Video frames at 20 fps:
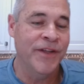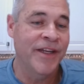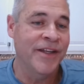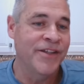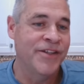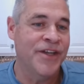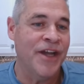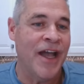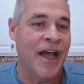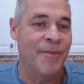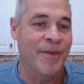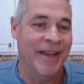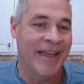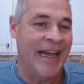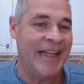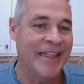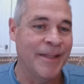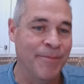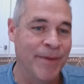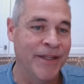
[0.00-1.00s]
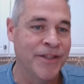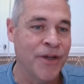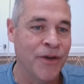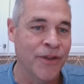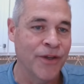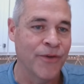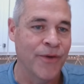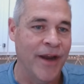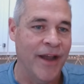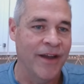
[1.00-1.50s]
foot did its job. It got the big toe
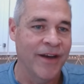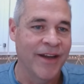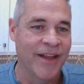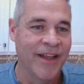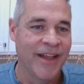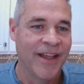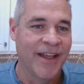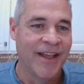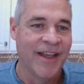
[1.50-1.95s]
of the ground.